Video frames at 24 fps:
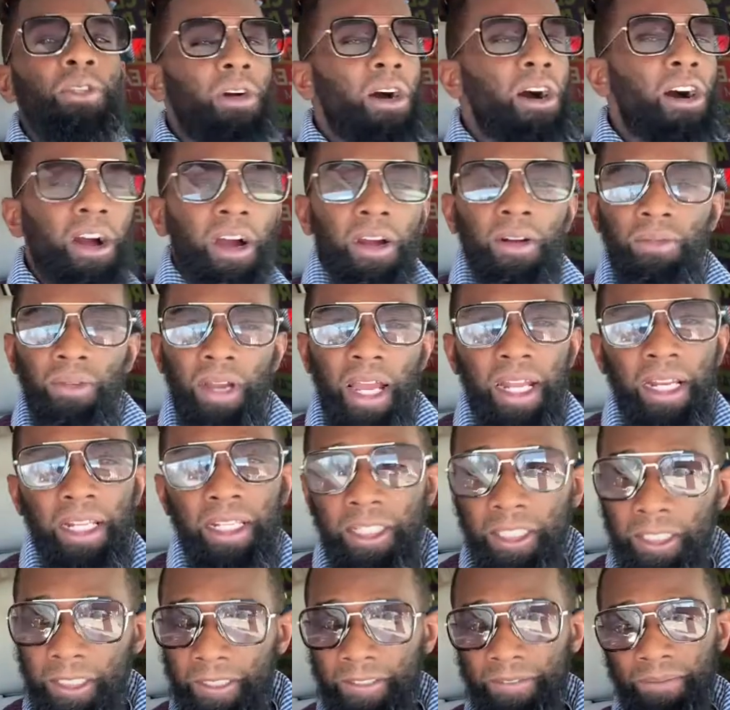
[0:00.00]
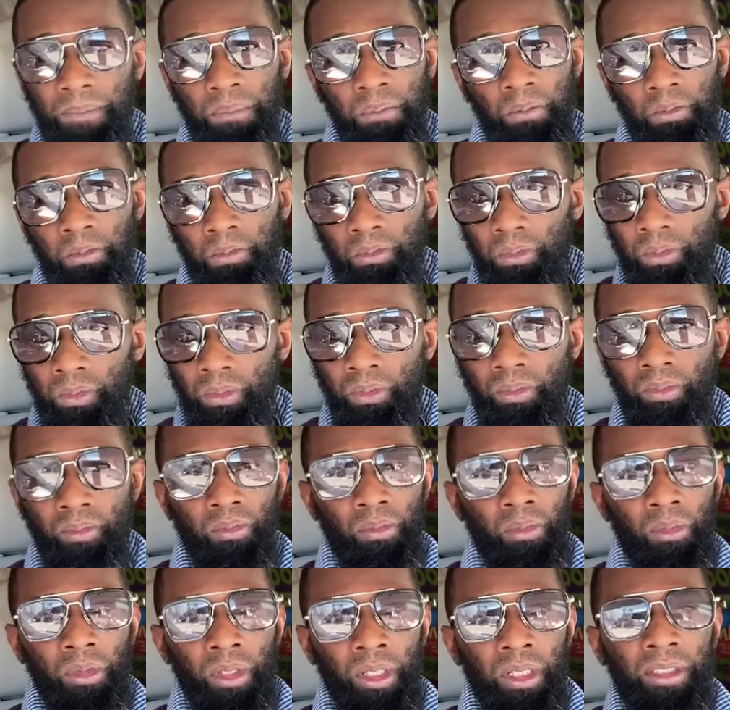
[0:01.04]
already.
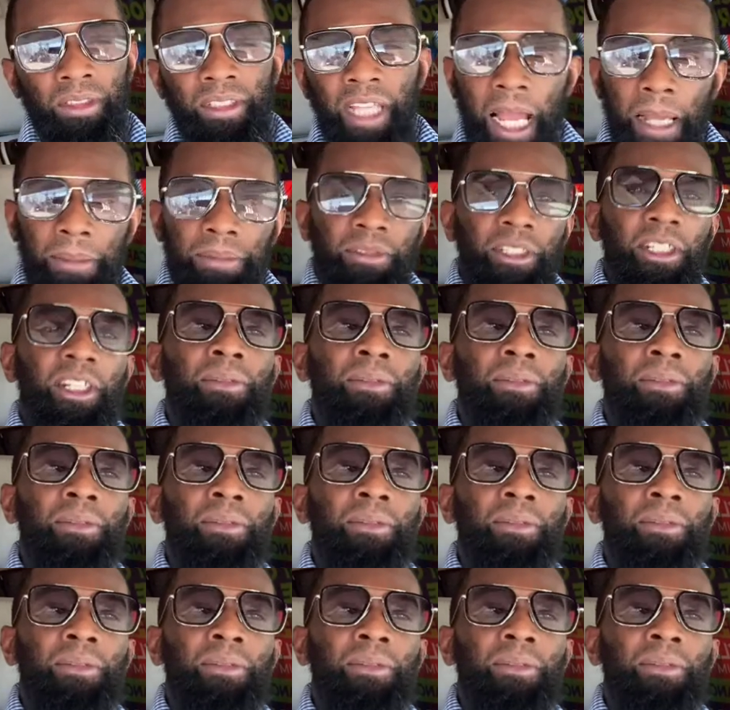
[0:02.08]
Top tier